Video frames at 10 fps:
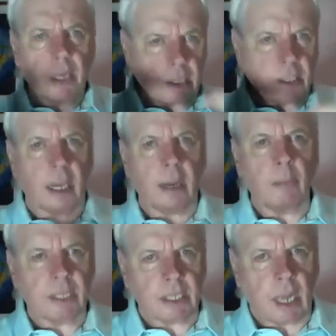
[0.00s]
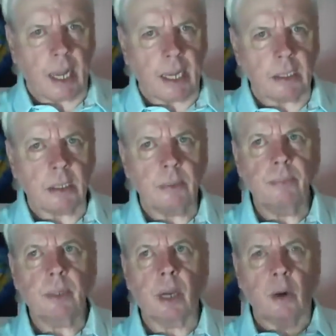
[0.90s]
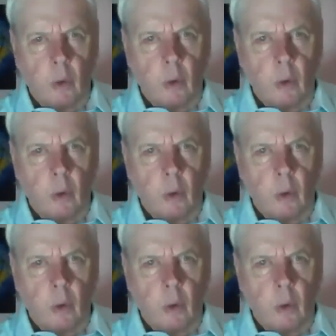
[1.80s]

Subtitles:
It's the same with sight and